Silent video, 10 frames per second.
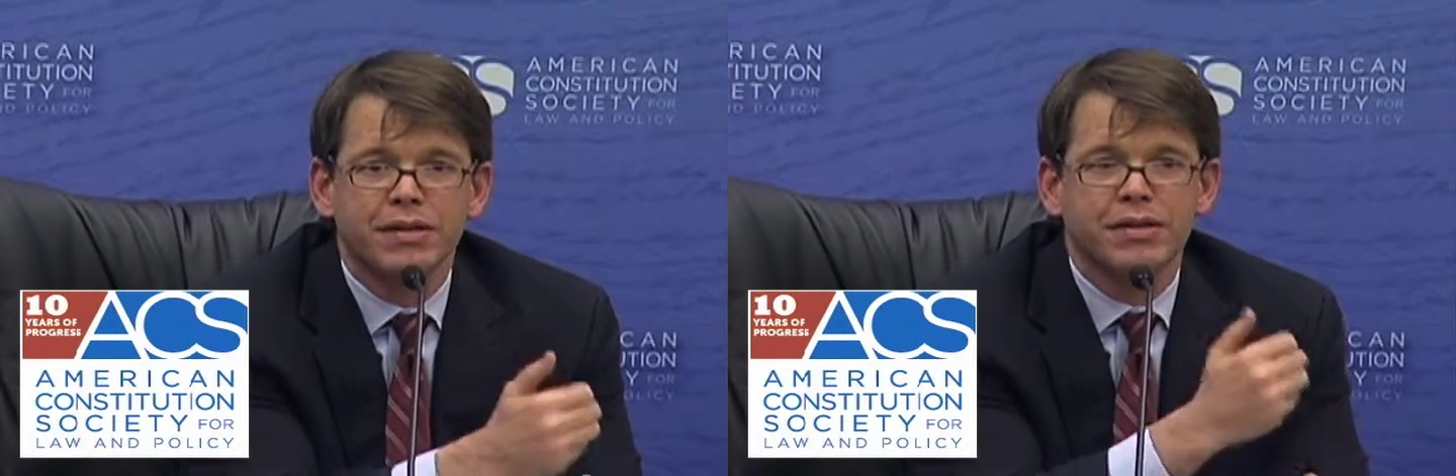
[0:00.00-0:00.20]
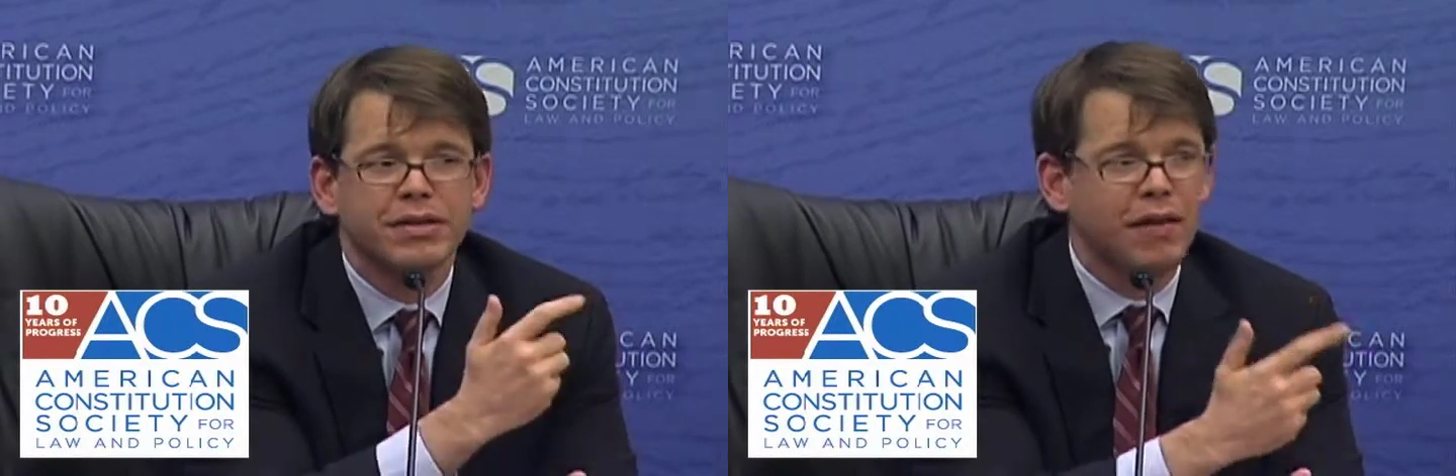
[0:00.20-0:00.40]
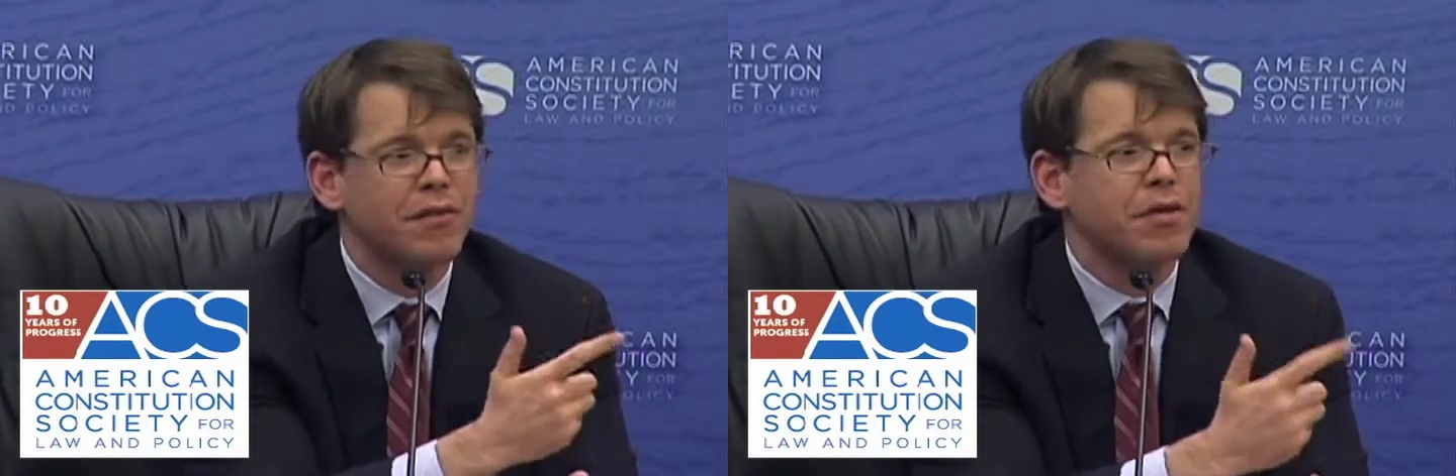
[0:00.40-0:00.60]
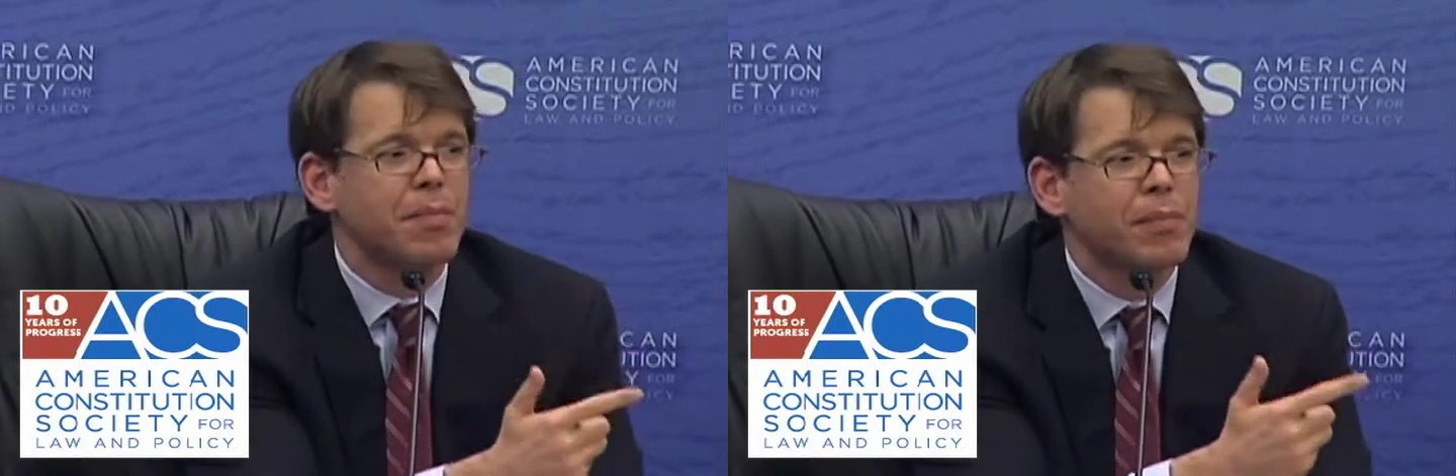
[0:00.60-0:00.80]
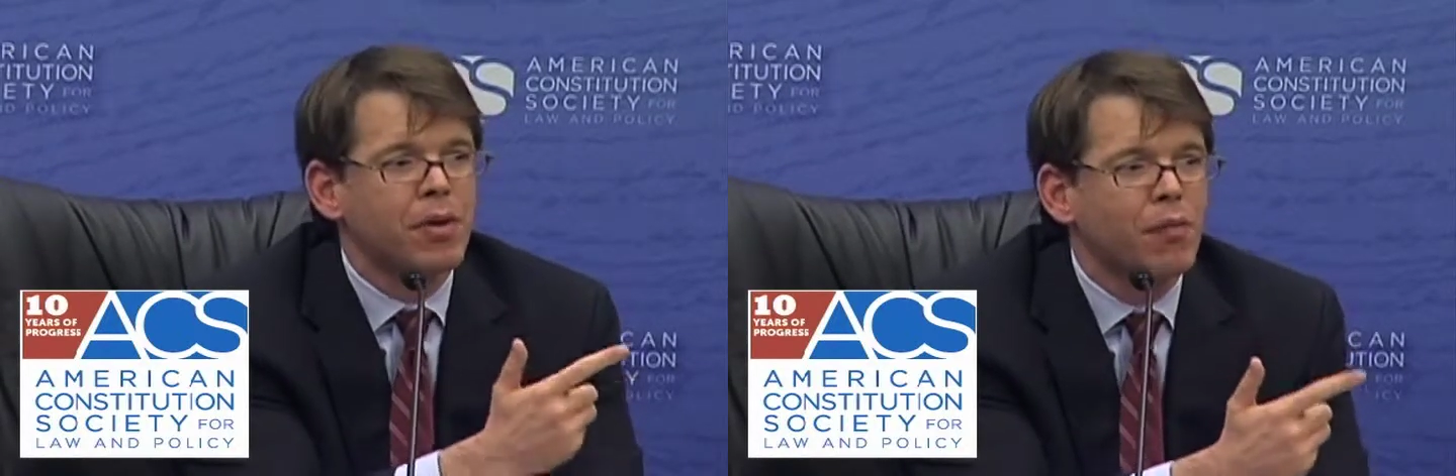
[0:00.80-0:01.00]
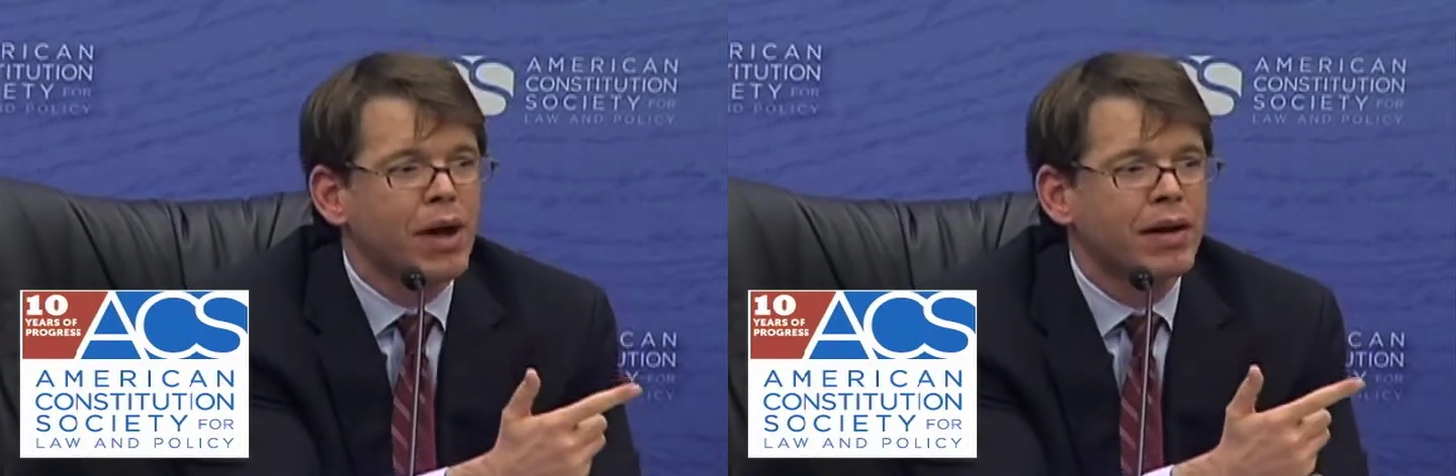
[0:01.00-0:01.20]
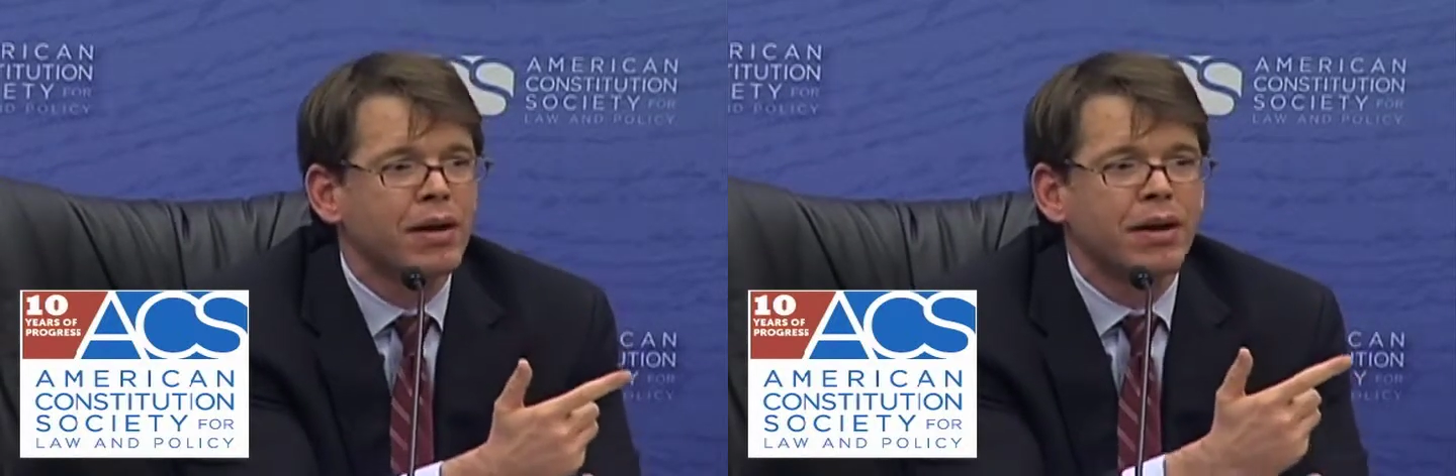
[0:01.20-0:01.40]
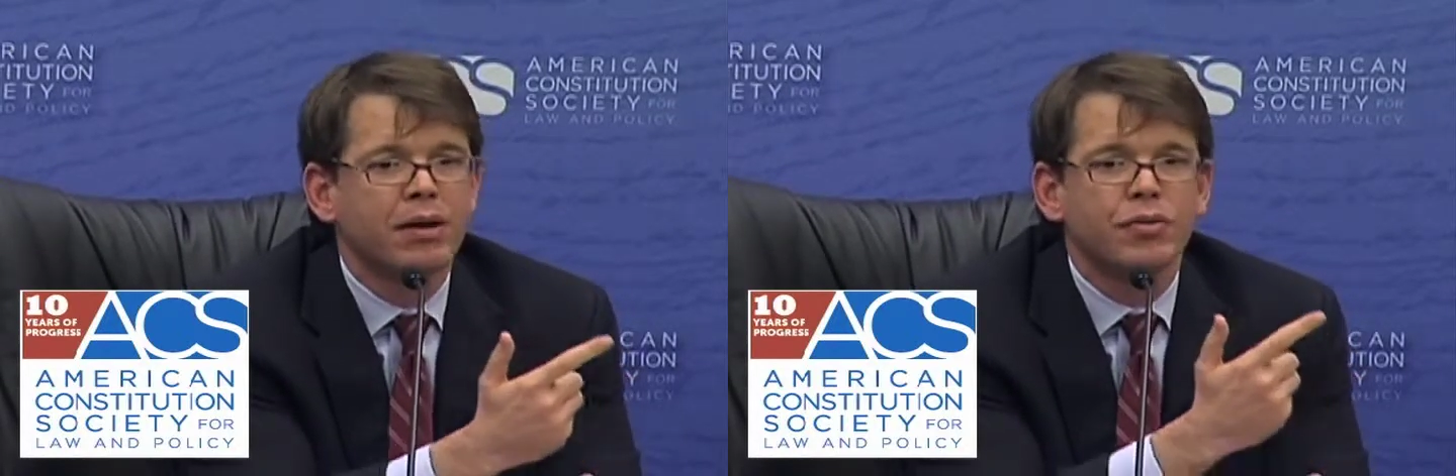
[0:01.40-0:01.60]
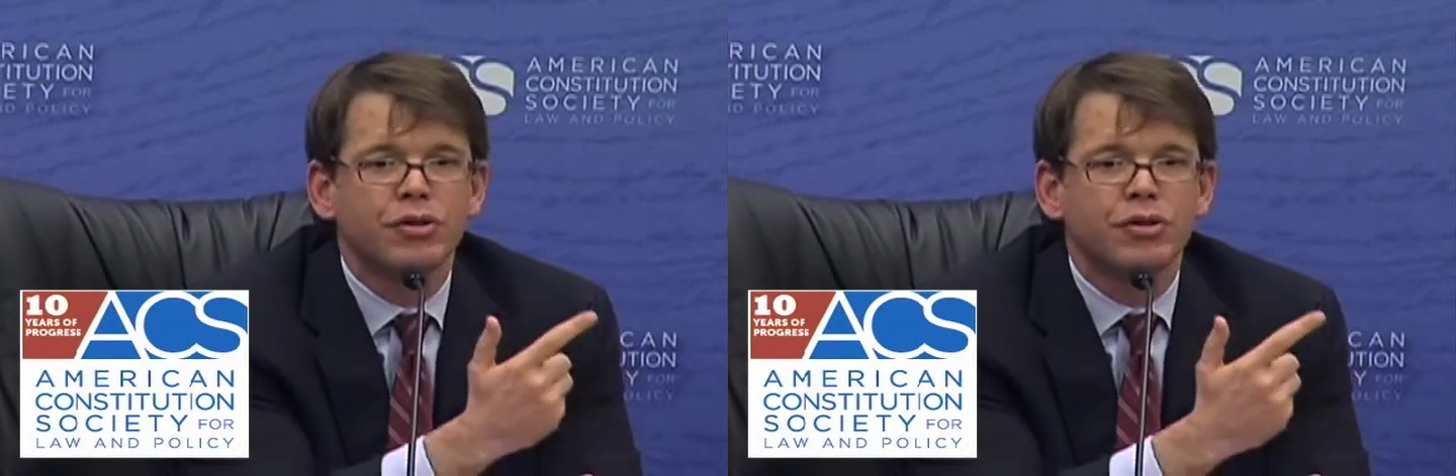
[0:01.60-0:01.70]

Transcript: the Seventh Amendment right to